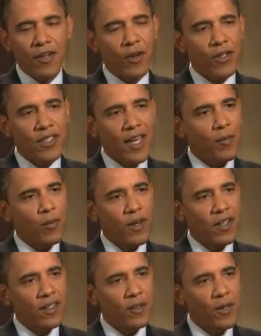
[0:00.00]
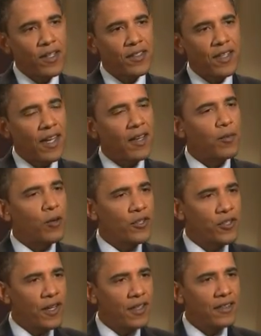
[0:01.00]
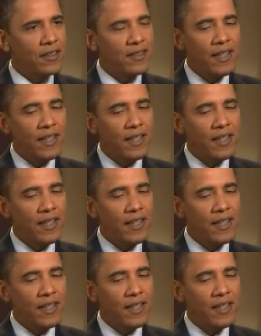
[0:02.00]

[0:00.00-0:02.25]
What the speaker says: always operated in ways that I'd appreciate?